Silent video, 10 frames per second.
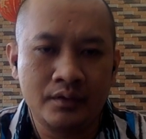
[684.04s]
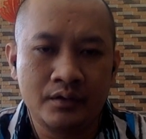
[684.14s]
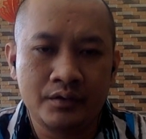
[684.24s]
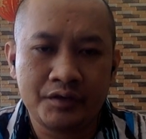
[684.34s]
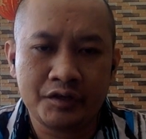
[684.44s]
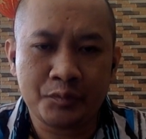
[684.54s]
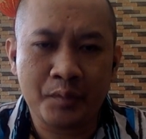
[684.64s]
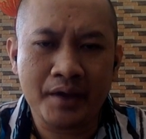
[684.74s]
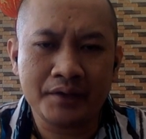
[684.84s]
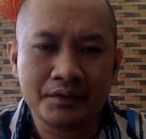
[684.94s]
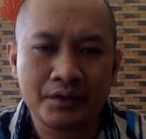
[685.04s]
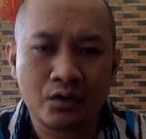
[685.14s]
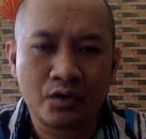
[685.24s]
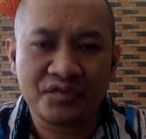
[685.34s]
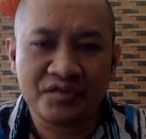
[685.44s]
Despite the
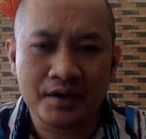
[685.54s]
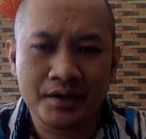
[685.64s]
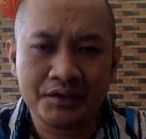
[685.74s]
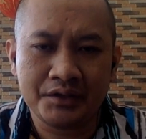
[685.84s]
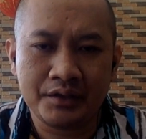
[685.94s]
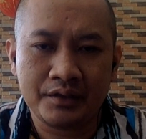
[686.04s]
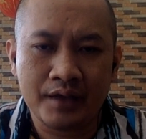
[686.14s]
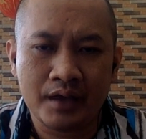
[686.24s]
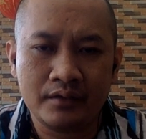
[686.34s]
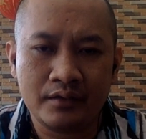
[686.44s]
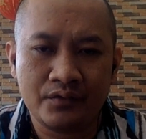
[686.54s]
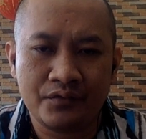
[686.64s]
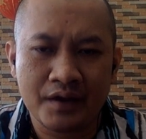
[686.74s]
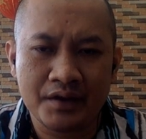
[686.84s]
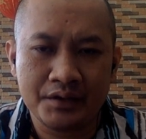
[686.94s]
contradiction that the
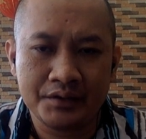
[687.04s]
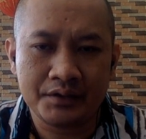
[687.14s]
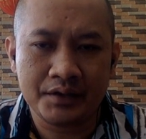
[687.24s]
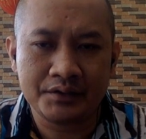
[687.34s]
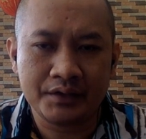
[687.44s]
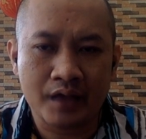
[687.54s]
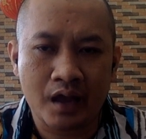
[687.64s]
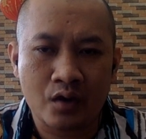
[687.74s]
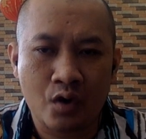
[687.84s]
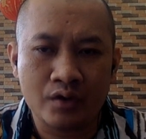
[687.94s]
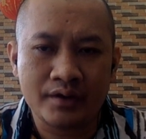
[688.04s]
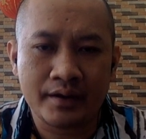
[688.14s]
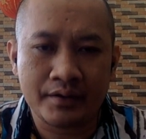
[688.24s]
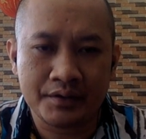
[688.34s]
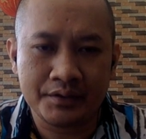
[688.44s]
financed assets are called
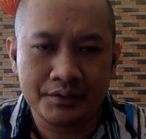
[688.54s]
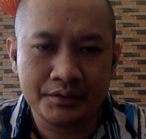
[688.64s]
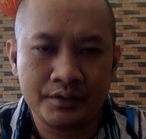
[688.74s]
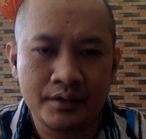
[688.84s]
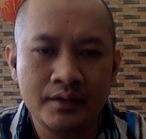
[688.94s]
current,